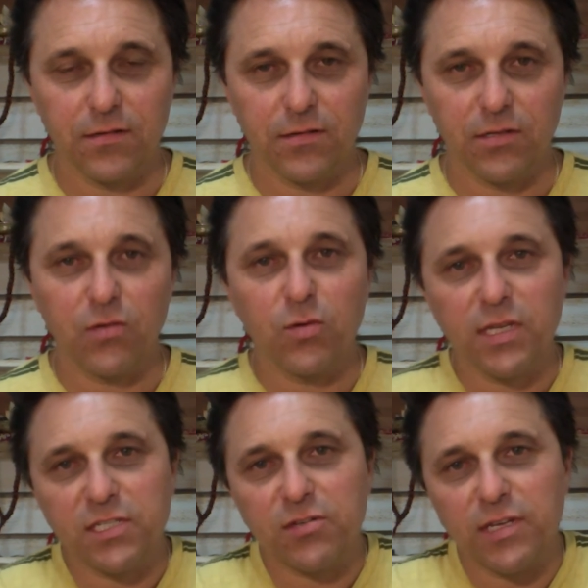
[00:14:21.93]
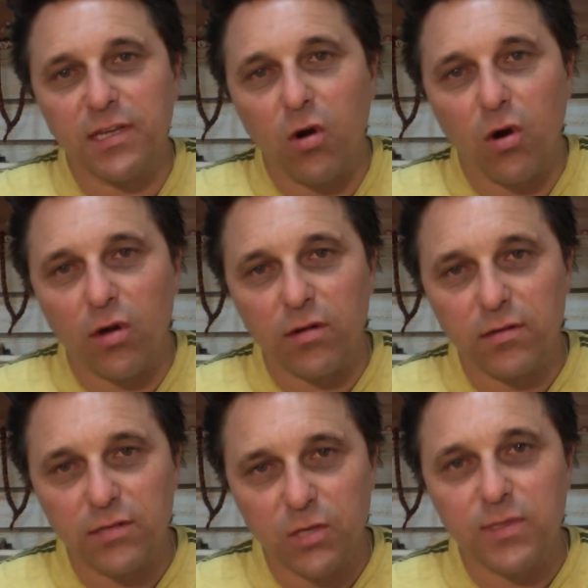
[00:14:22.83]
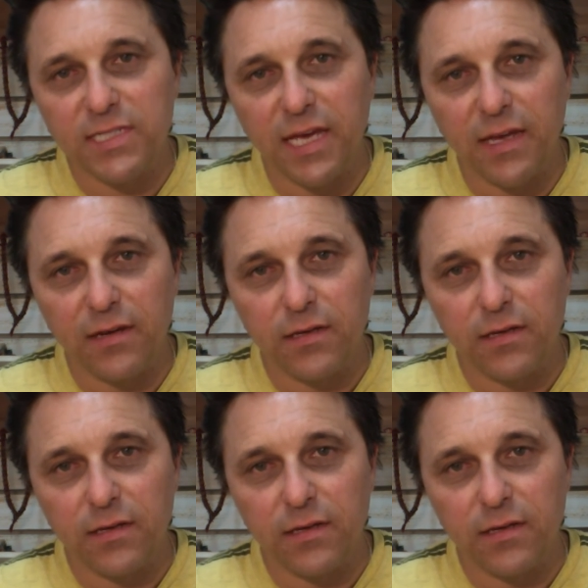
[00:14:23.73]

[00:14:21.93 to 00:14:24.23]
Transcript: You were literally gone. You were dead.